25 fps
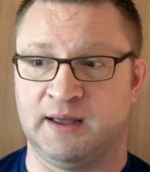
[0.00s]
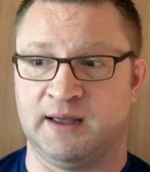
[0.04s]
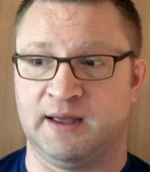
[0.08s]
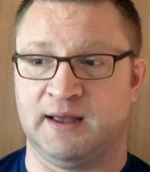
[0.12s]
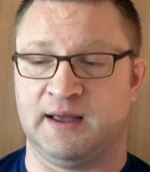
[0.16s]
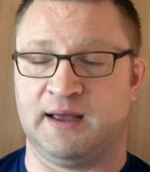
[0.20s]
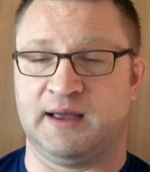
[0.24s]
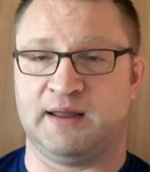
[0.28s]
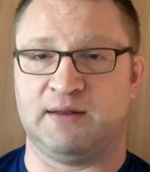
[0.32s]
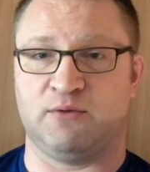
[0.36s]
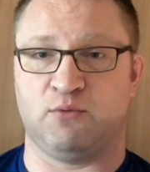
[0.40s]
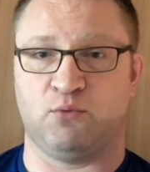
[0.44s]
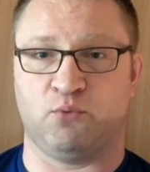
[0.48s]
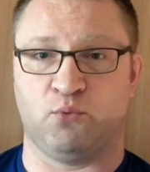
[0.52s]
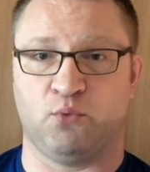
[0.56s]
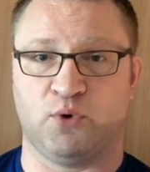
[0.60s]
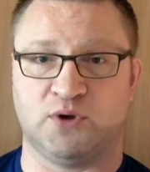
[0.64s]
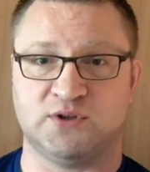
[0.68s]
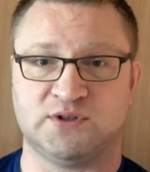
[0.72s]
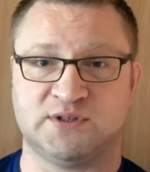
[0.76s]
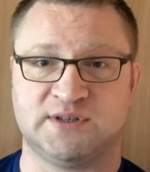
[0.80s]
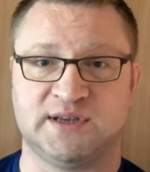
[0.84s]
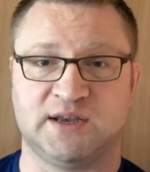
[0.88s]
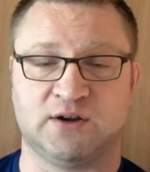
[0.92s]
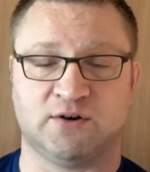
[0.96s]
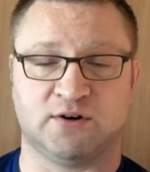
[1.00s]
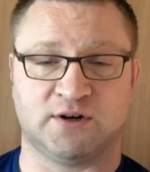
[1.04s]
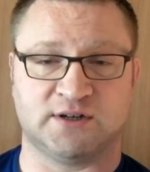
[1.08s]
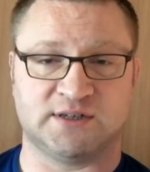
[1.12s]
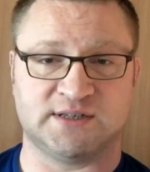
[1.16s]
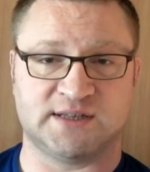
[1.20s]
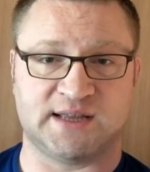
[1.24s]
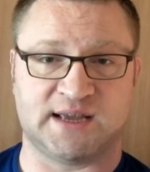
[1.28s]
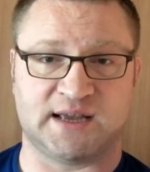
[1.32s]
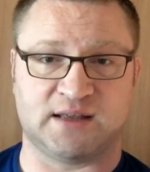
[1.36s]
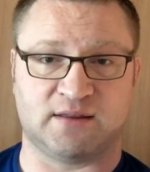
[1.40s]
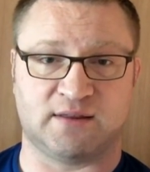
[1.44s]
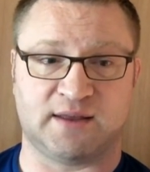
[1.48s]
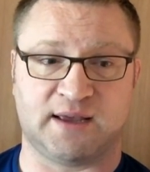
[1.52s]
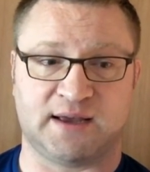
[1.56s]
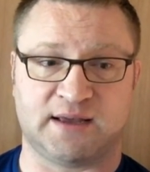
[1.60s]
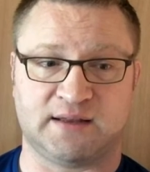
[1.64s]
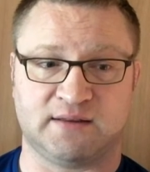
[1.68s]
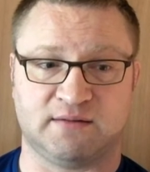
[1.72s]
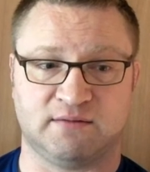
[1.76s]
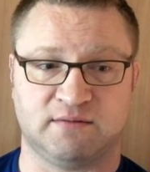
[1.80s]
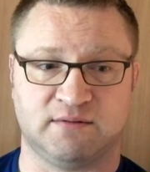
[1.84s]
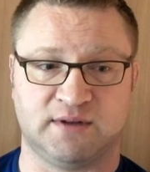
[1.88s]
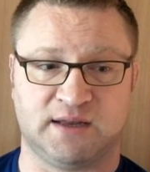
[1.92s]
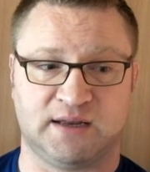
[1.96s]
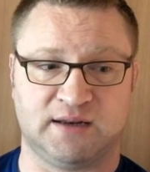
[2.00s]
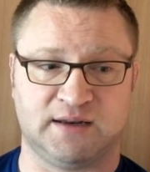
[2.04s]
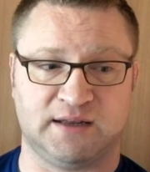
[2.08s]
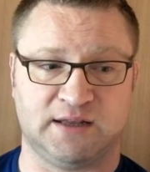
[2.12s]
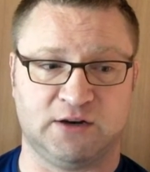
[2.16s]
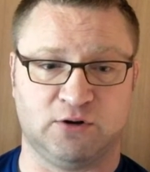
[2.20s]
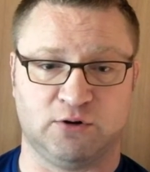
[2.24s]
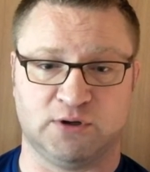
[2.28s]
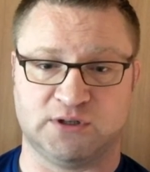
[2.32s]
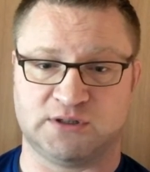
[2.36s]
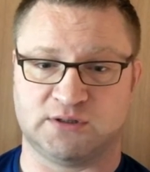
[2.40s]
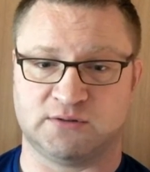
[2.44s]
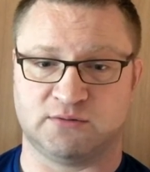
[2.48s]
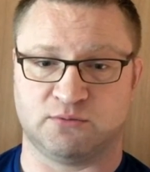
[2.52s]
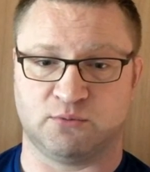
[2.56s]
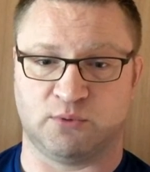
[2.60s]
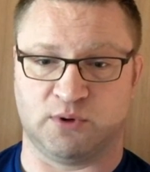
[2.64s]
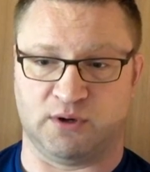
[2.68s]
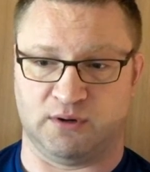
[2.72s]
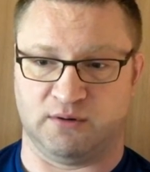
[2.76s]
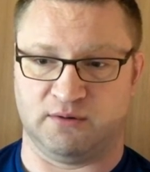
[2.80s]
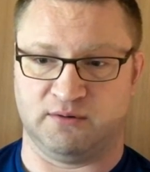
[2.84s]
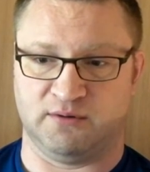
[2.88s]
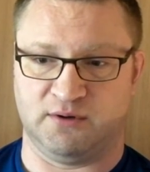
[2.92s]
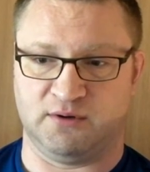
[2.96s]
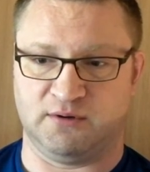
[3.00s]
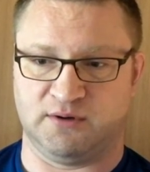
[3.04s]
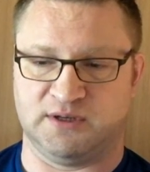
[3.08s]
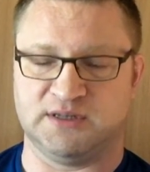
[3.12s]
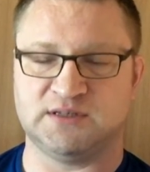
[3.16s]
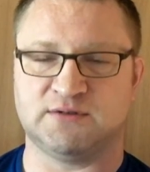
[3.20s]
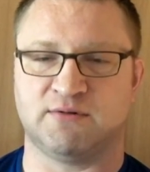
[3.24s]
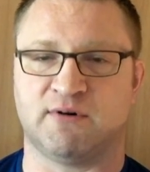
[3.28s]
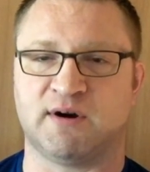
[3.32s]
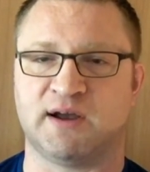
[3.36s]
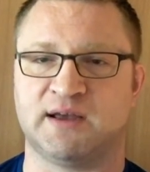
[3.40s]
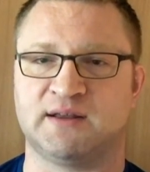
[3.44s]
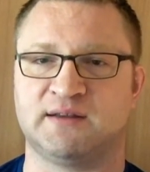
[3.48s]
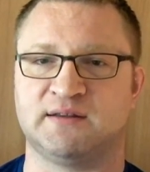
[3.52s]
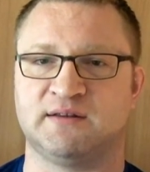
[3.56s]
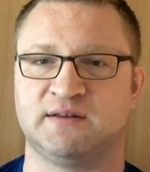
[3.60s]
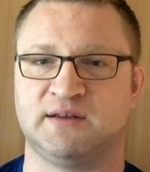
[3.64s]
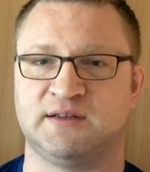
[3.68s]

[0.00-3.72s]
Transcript: And once they understand that, then they notice, well, no, he's right.